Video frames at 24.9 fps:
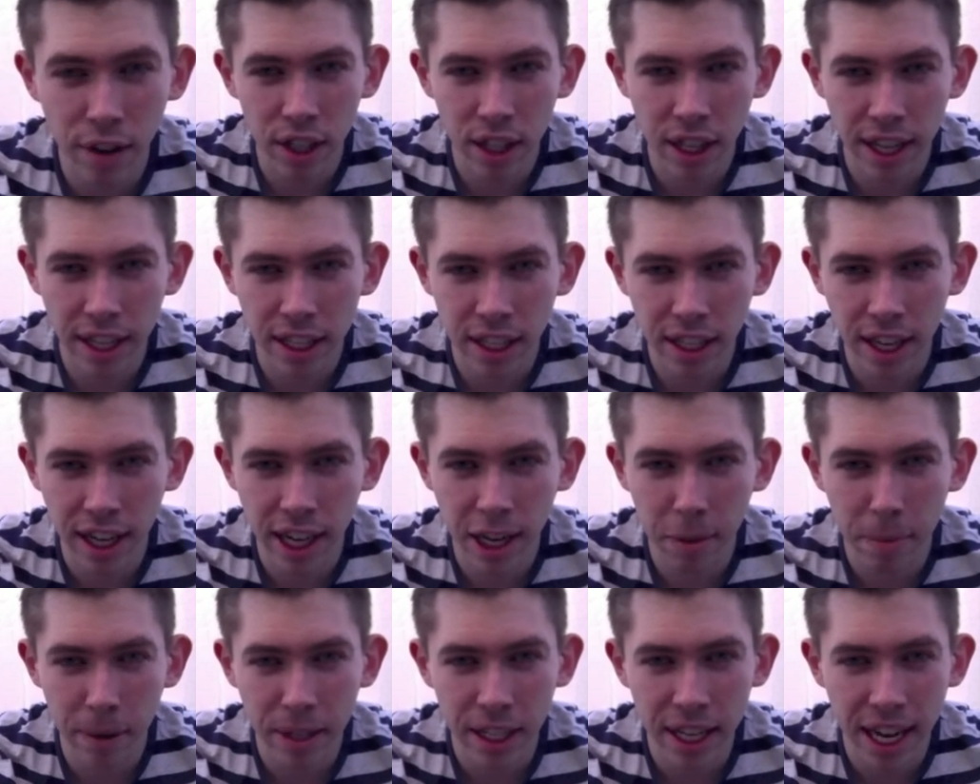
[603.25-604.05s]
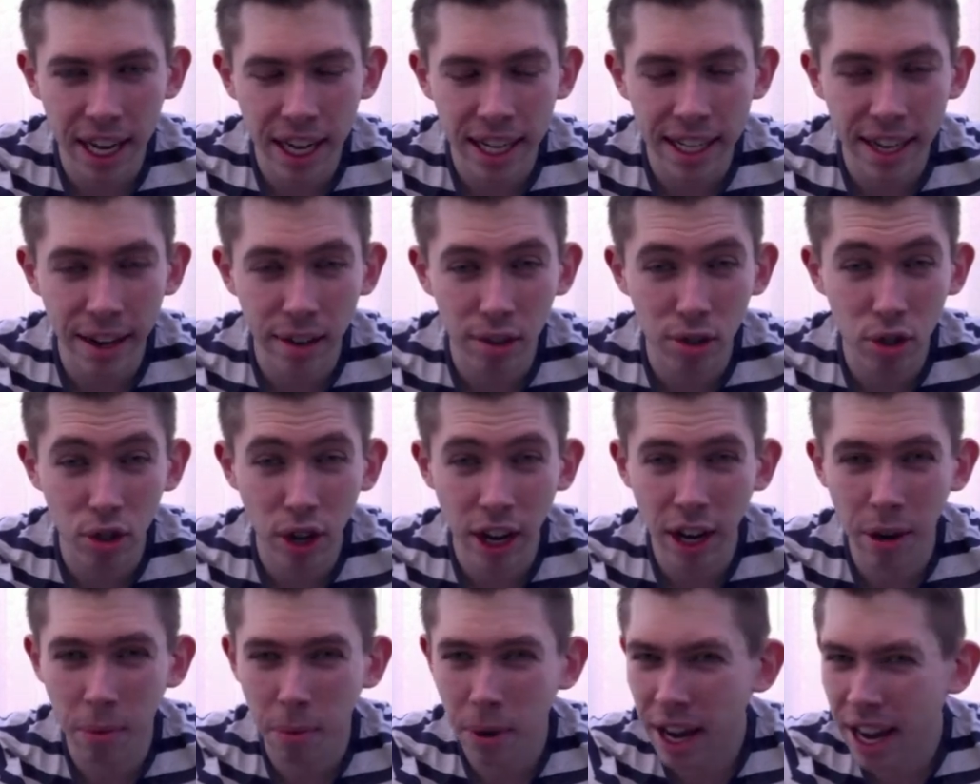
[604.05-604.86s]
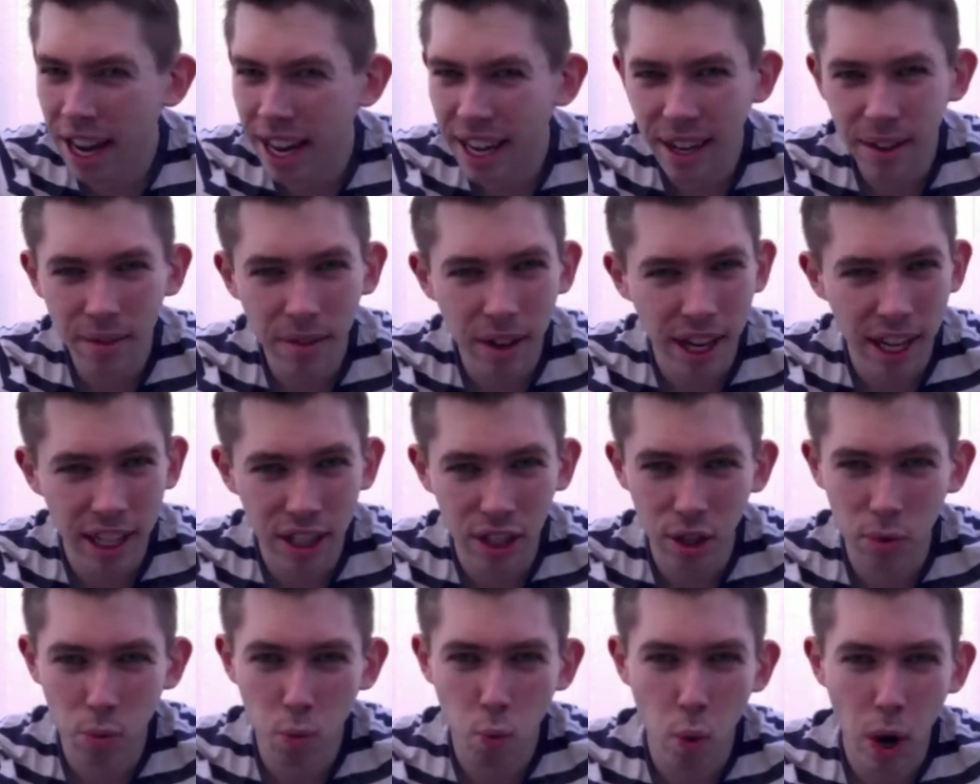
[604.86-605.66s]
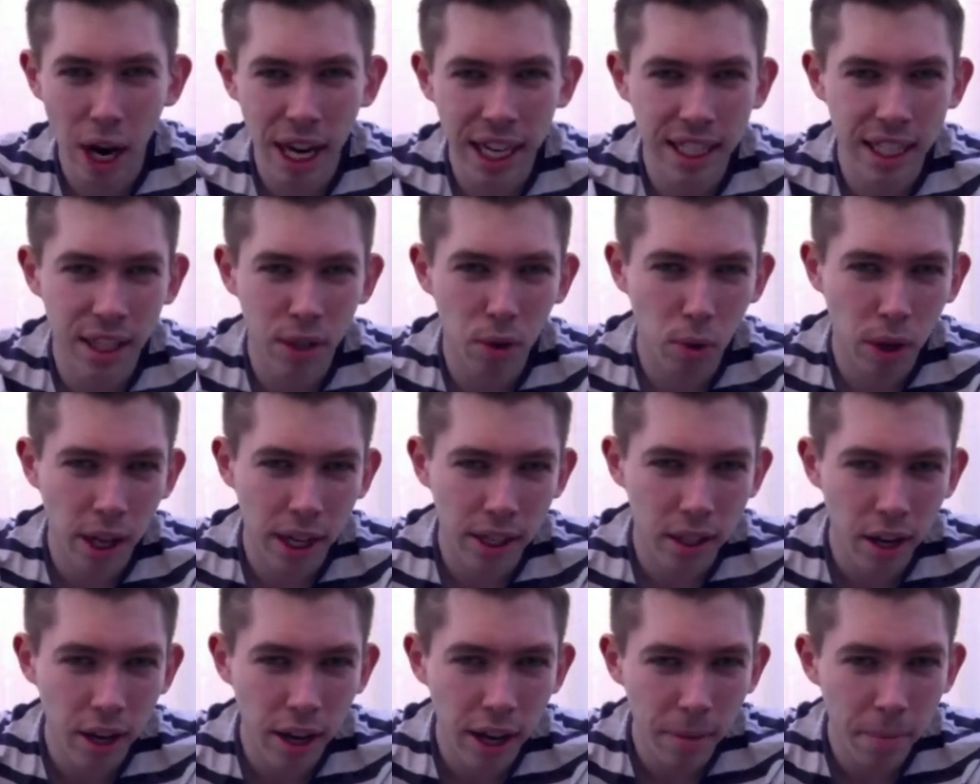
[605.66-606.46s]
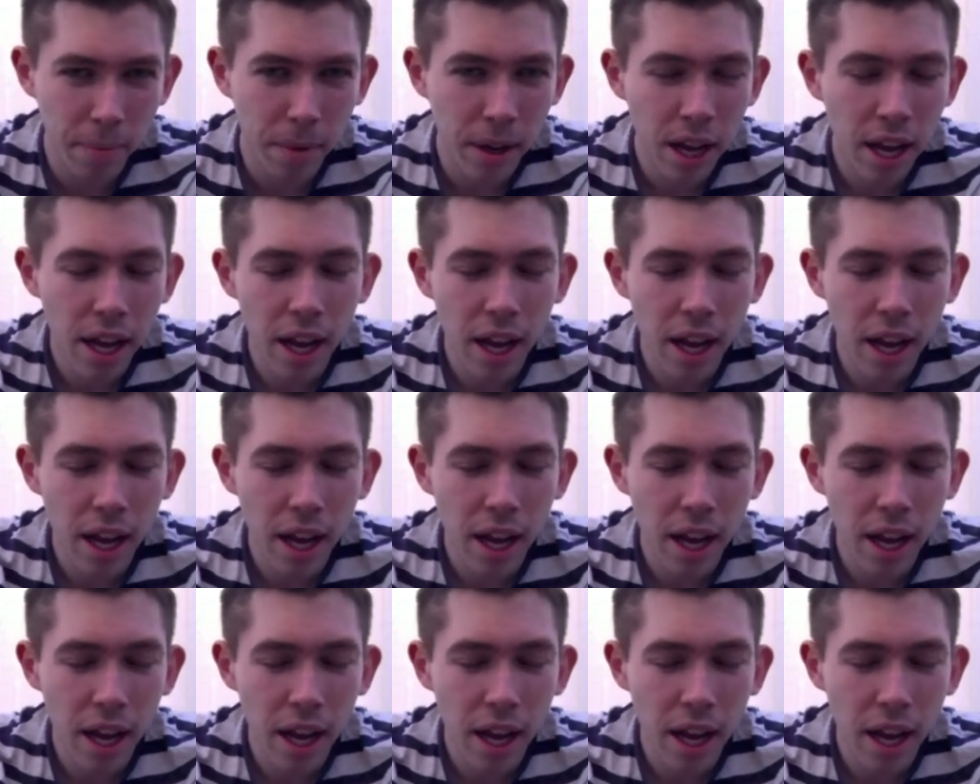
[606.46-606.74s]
then suddenly be taken down straight away, and it's just wasted all that time?